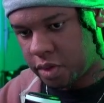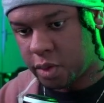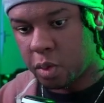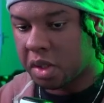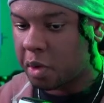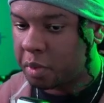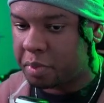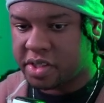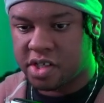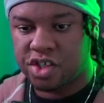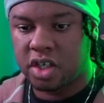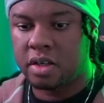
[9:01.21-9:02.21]
So click on
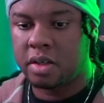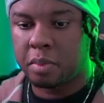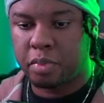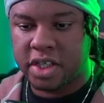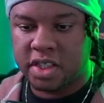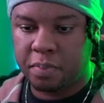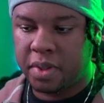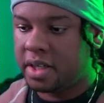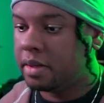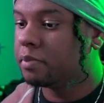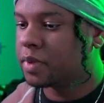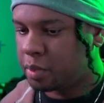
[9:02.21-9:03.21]
position, press
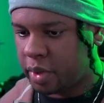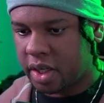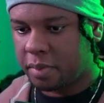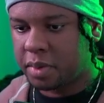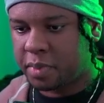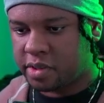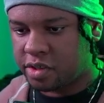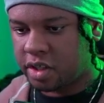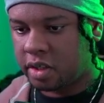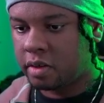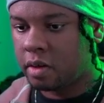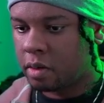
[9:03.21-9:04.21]
P to bring up the
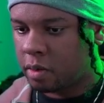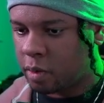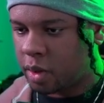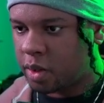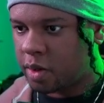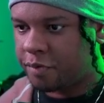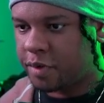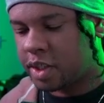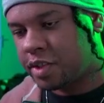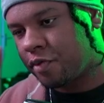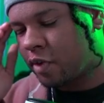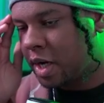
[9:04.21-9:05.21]
position, go to the
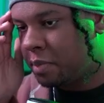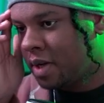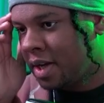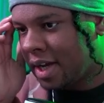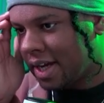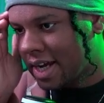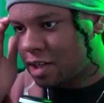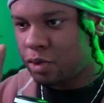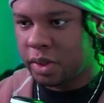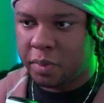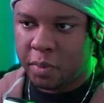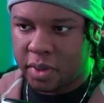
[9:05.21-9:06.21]
first frame, and
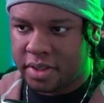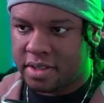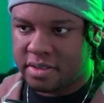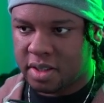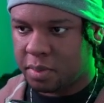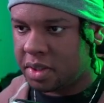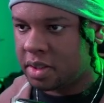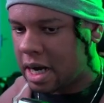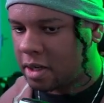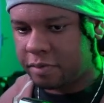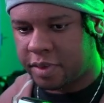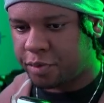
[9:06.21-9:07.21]
actually we want this to be
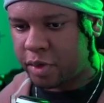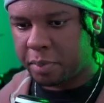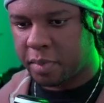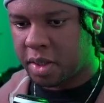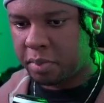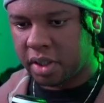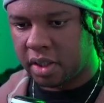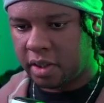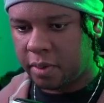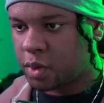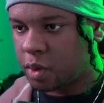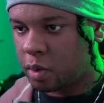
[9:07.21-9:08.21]
out of the frame
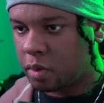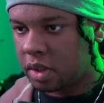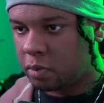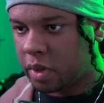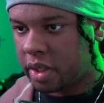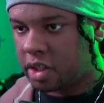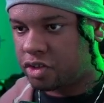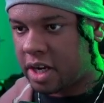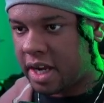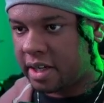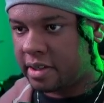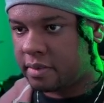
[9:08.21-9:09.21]
completely. So we're going to
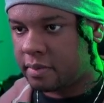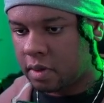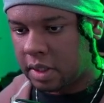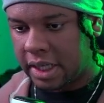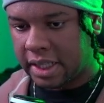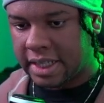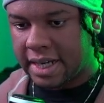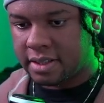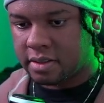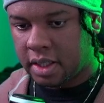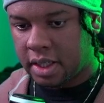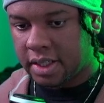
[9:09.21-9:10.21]
drag it like
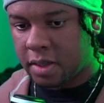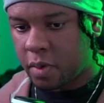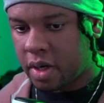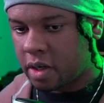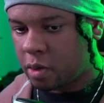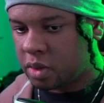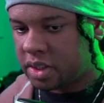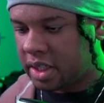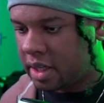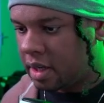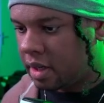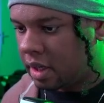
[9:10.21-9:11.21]
that. And then we're going to go to
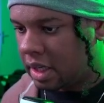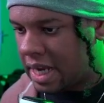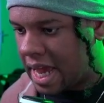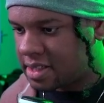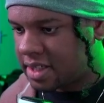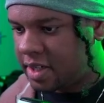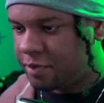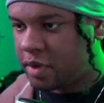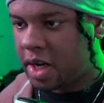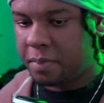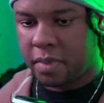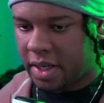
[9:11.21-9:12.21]
the last
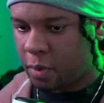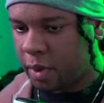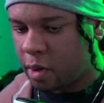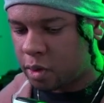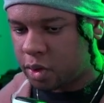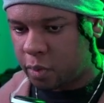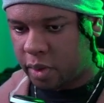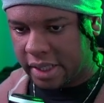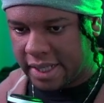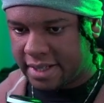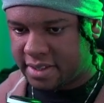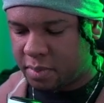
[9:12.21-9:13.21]
keyframe, and we also want
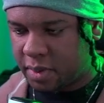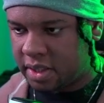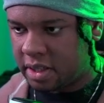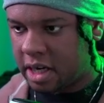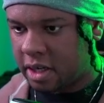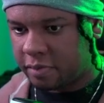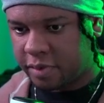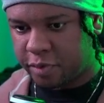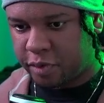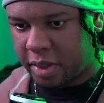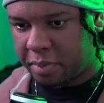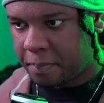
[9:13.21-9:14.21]
that to be out of the
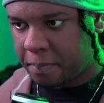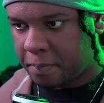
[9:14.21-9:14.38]
frame.